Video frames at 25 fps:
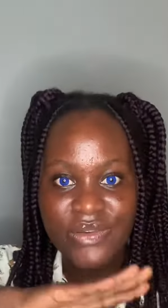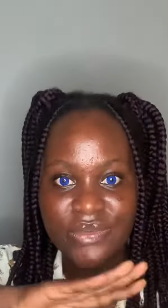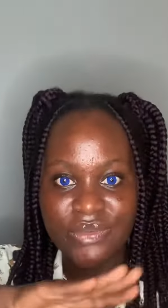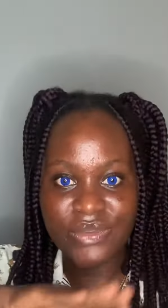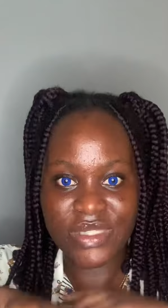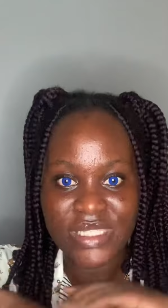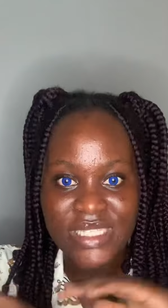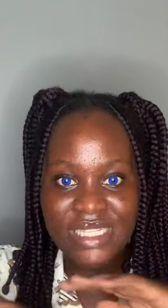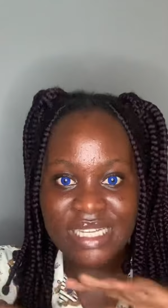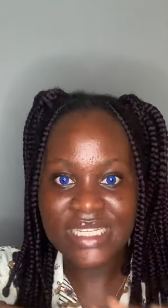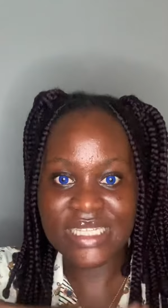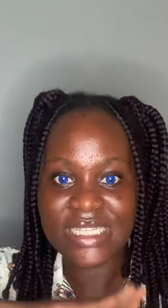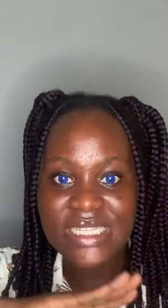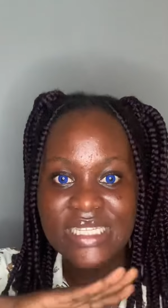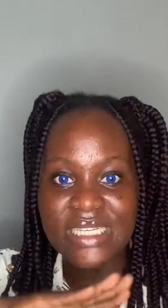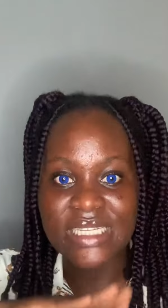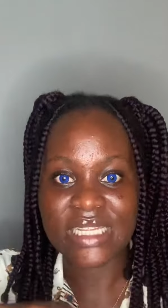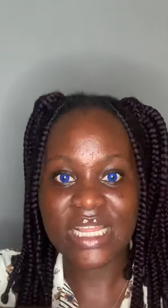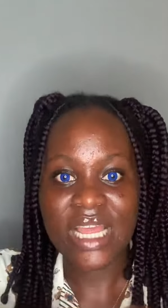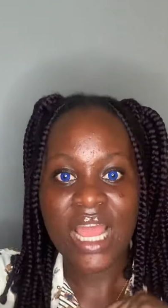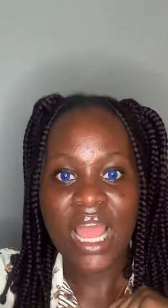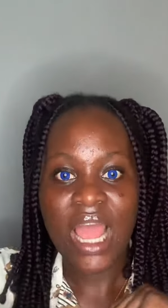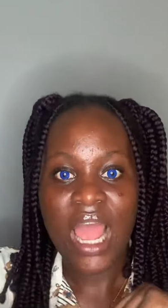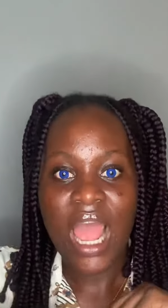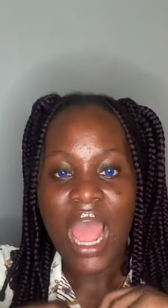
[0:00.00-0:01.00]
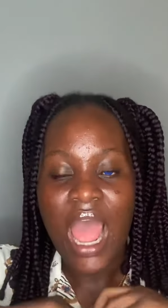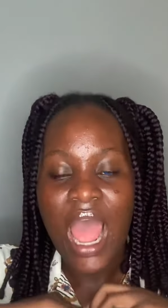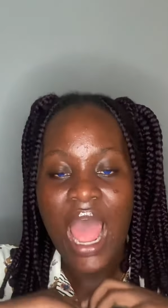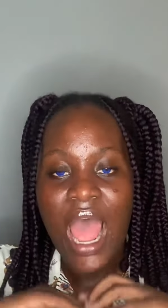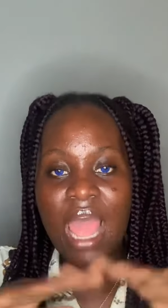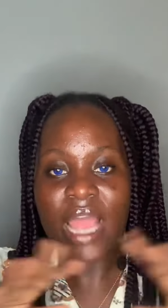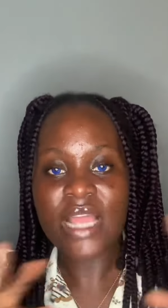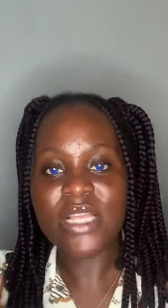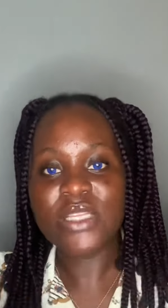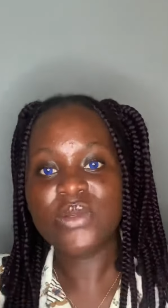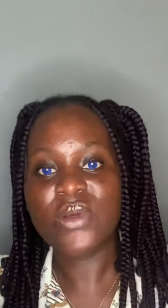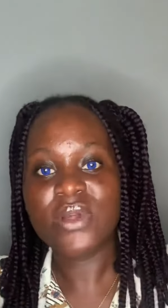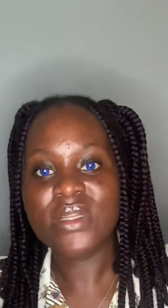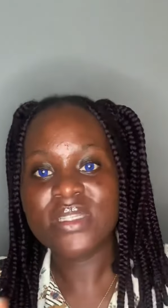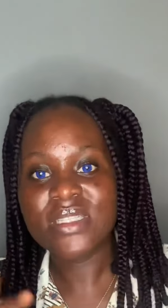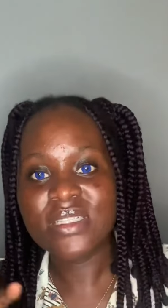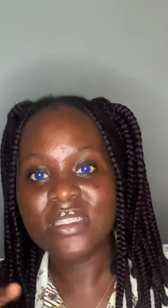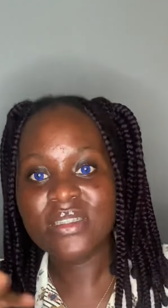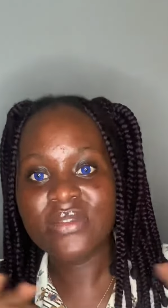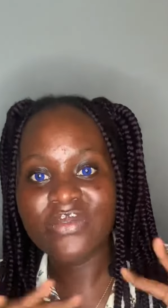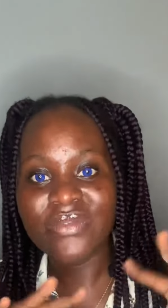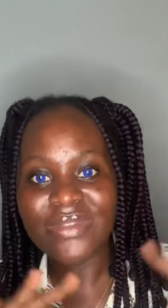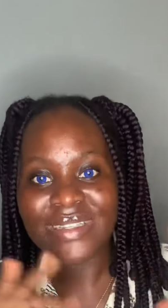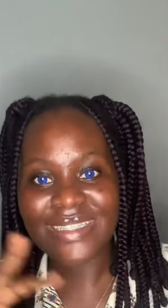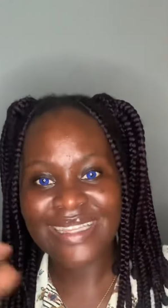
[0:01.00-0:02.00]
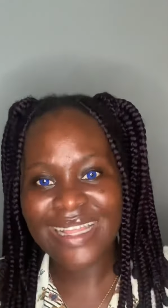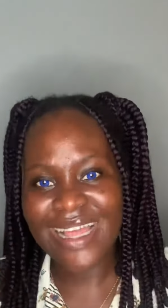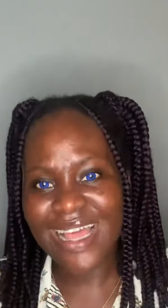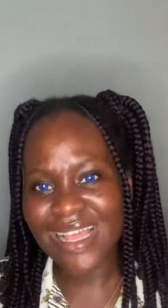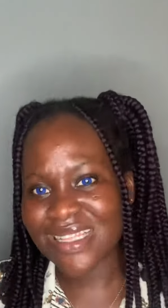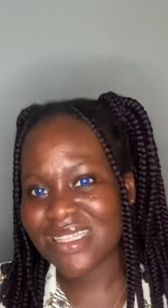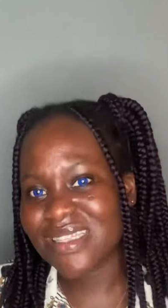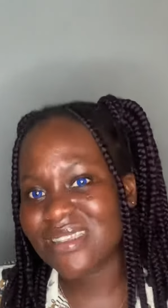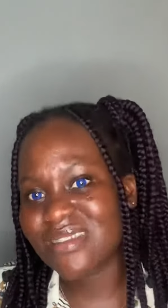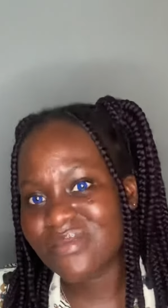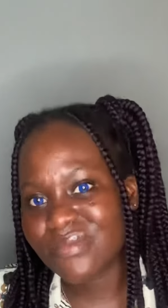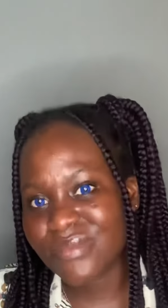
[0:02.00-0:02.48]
rotating. And it wasn't even that